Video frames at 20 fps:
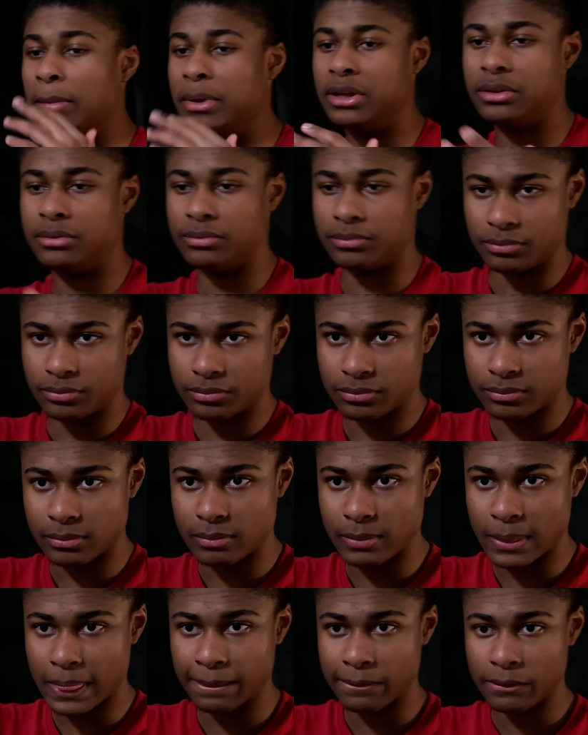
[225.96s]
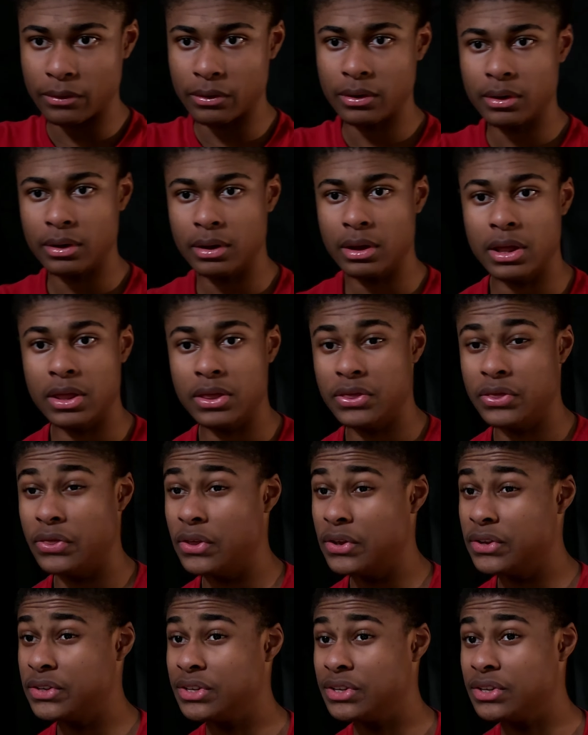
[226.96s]
I mean,
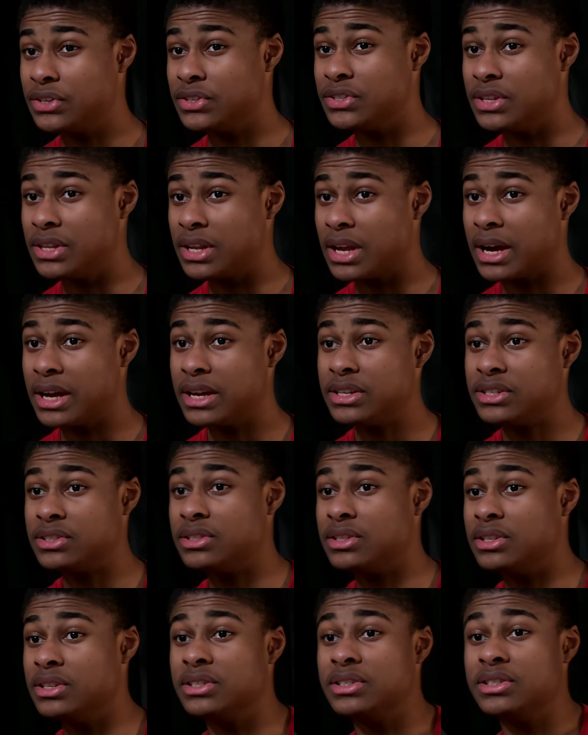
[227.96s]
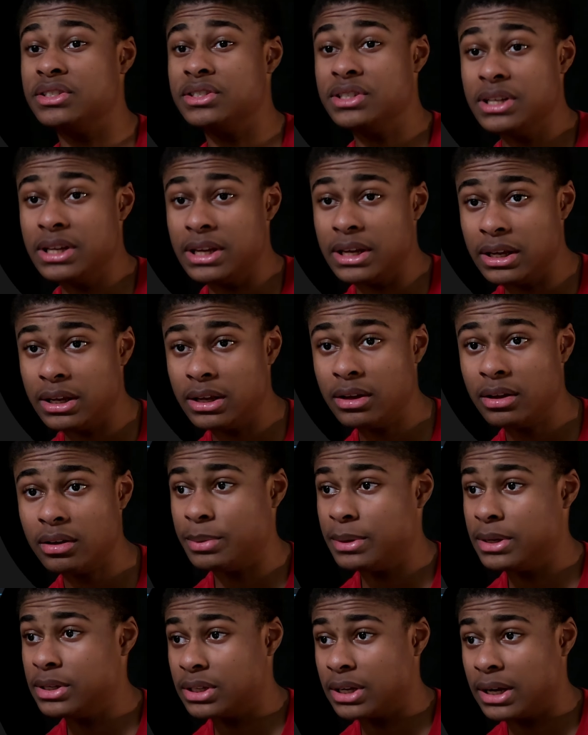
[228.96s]
this is nice to see,
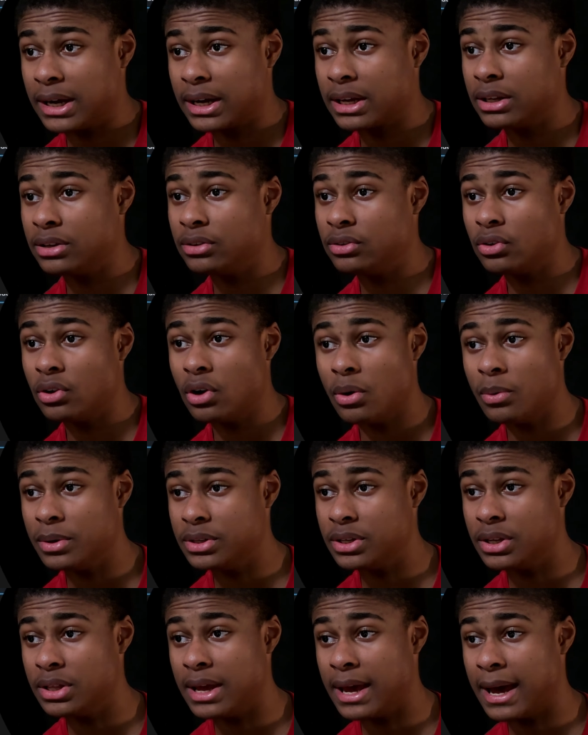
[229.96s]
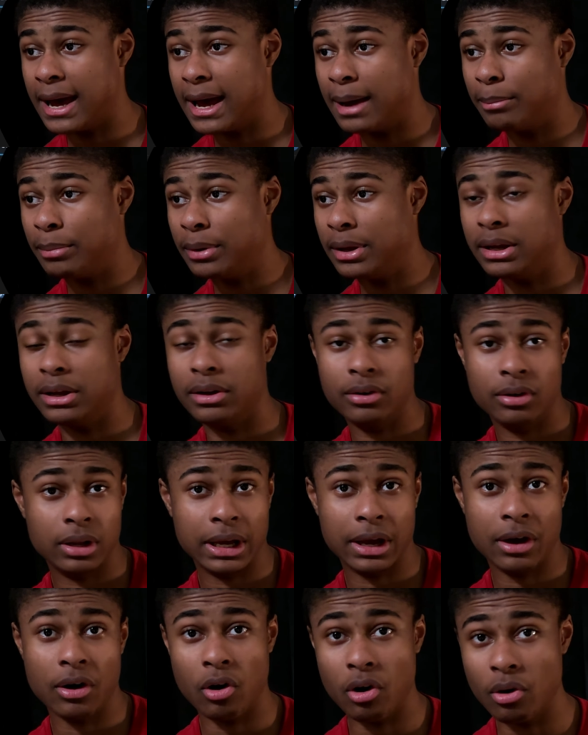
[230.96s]
which means that I can go into the app and
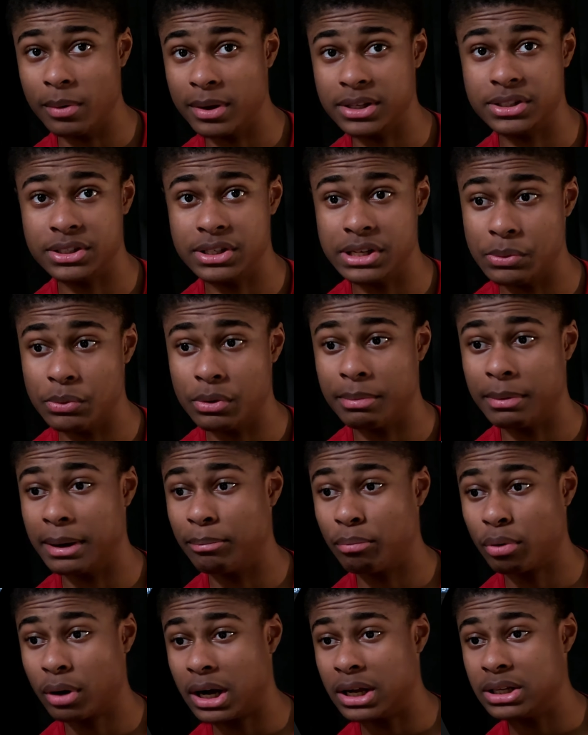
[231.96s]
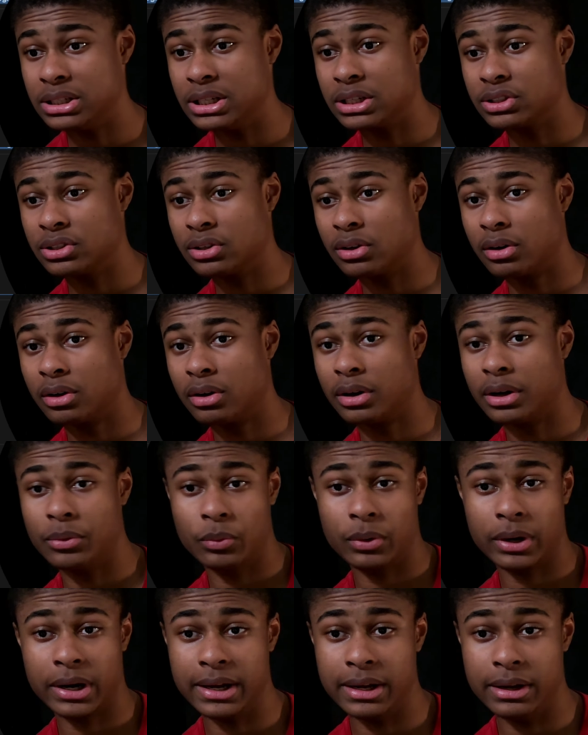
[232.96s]
like always see what my projects are
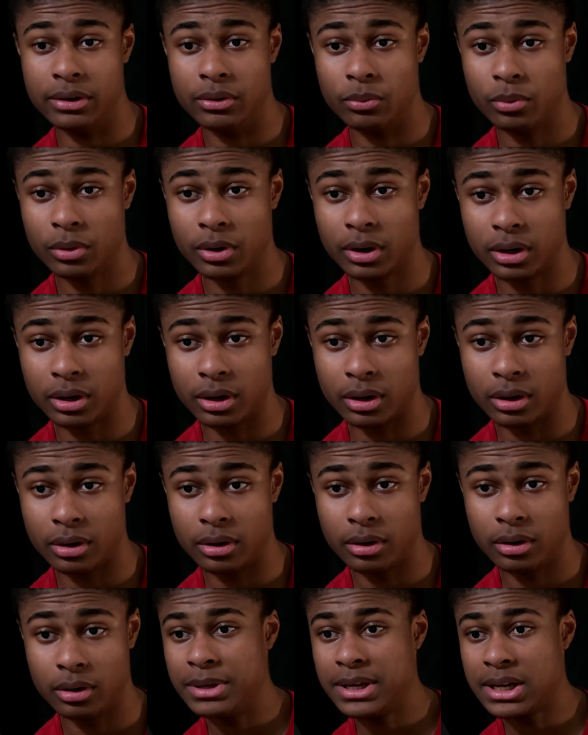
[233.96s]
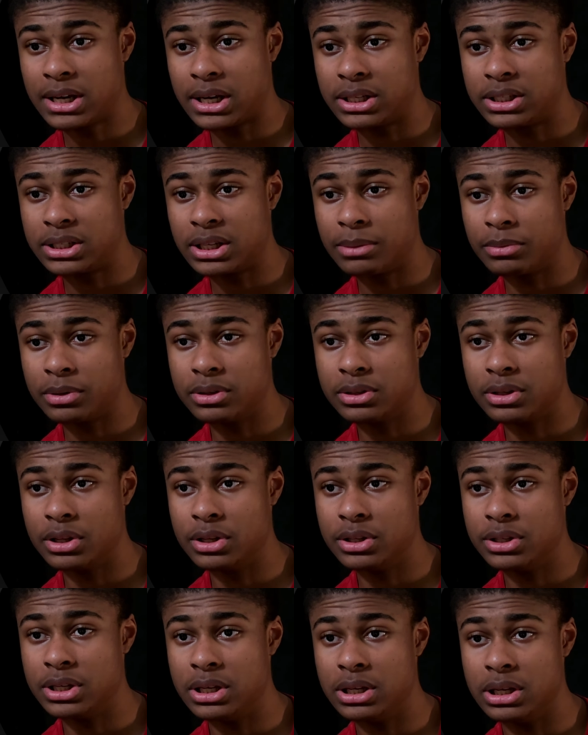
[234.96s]
and what I need to work on. Let me add something to
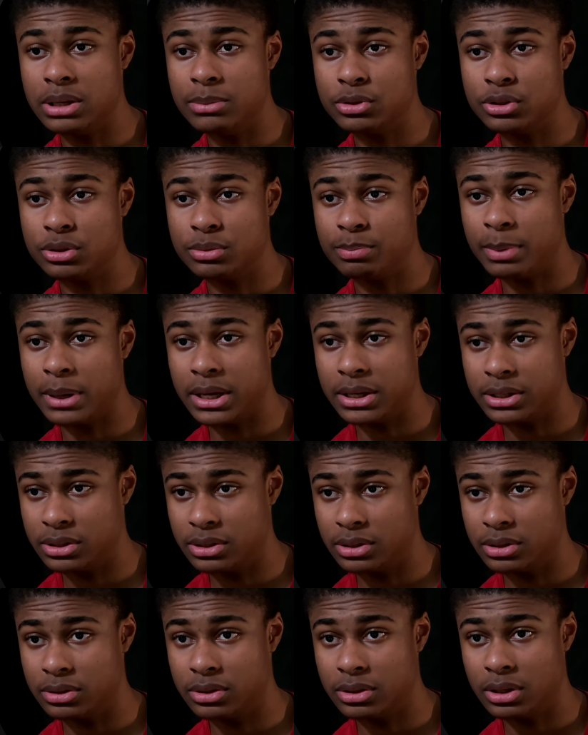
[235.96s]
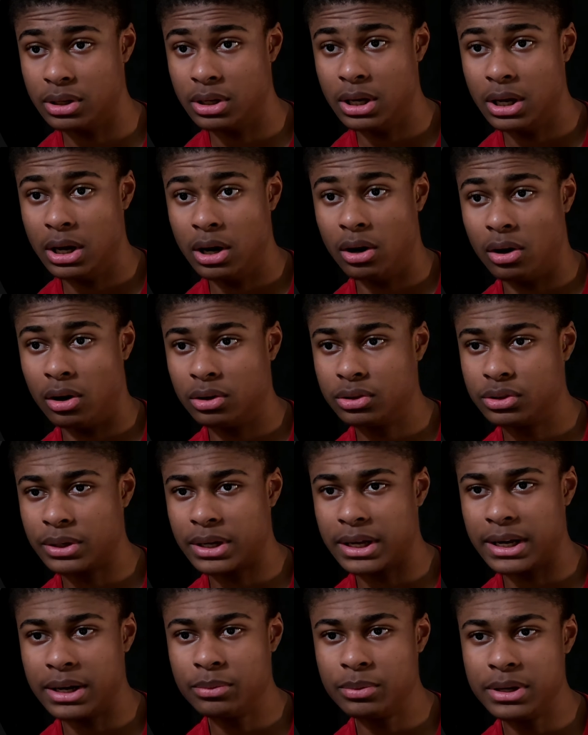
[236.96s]
the team spaces. Also,
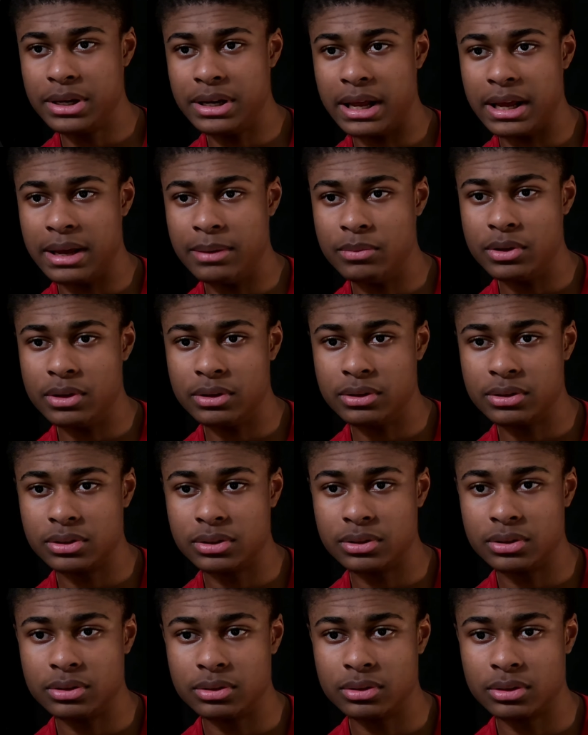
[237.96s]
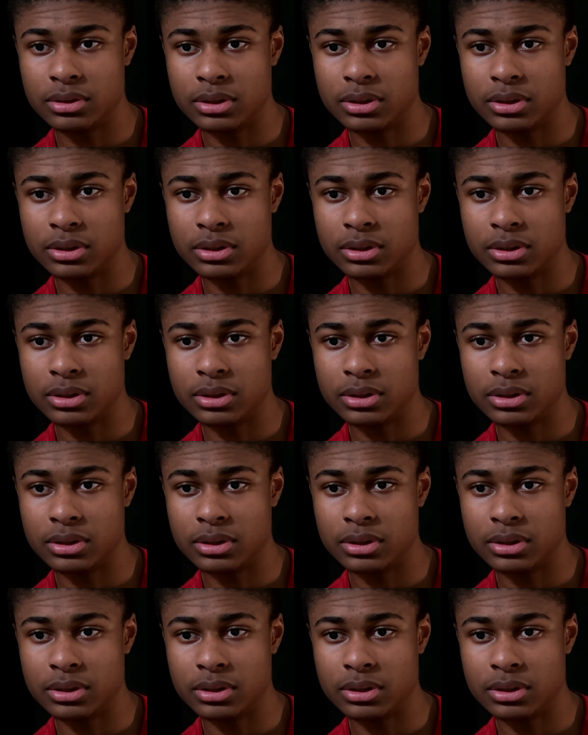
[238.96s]
can I rename this?